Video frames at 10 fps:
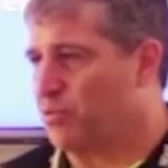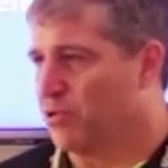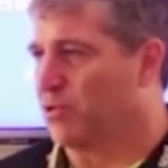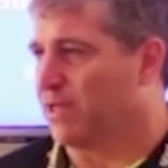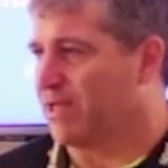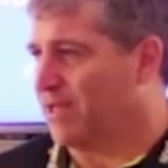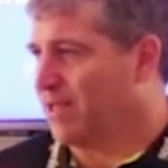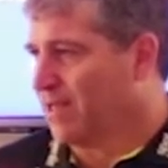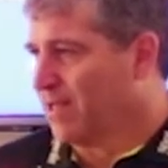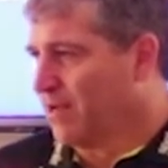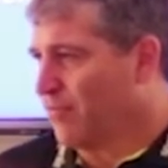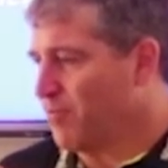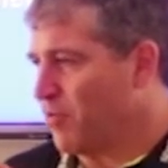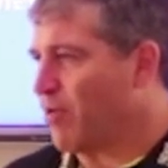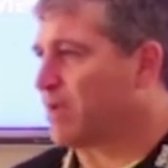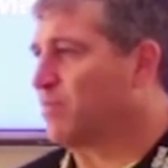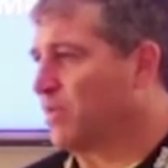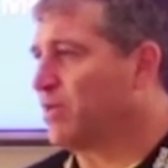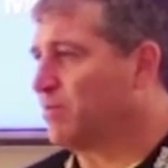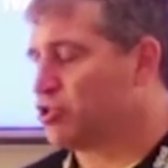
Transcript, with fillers: purely from a rugby league.